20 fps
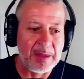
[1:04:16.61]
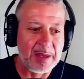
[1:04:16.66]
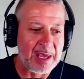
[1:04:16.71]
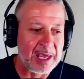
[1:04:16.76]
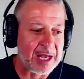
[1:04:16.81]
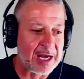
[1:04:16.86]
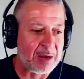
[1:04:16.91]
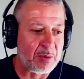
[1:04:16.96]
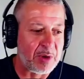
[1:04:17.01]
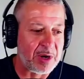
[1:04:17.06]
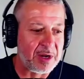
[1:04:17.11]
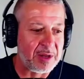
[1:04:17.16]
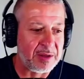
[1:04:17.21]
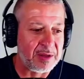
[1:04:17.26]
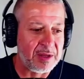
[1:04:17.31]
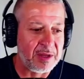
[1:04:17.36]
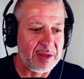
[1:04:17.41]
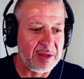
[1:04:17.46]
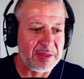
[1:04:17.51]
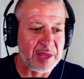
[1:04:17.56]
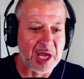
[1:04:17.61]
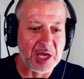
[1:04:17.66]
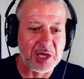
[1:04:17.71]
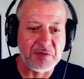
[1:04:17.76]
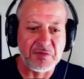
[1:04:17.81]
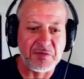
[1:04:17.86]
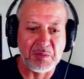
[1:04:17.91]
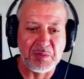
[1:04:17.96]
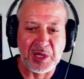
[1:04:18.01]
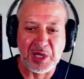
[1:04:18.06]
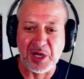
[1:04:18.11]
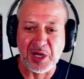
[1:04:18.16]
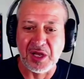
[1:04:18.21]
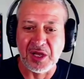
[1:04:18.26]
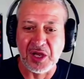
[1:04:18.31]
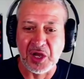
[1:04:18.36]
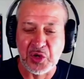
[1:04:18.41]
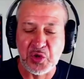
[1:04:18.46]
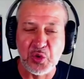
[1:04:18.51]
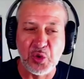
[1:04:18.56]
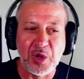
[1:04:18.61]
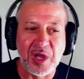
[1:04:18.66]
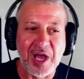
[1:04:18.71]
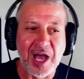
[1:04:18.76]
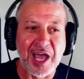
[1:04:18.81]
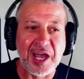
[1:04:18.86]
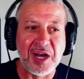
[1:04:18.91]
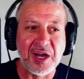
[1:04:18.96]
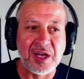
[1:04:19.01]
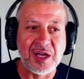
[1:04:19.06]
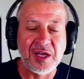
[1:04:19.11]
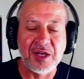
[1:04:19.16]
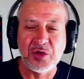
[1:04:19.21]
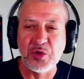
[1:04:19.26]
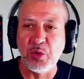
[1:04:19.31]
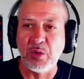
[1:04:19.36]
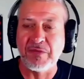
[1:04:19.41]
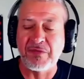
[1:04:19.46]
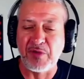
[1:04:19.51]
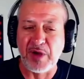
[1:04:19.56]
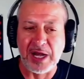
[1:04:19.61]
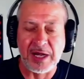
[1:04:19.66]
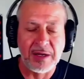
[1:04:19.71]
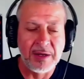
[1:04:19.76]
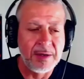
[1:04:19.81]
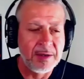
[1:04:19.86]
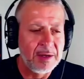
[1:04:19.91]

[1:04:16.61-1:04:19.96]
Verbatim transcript: And I want to thank you for being a cool guy and a cool friend.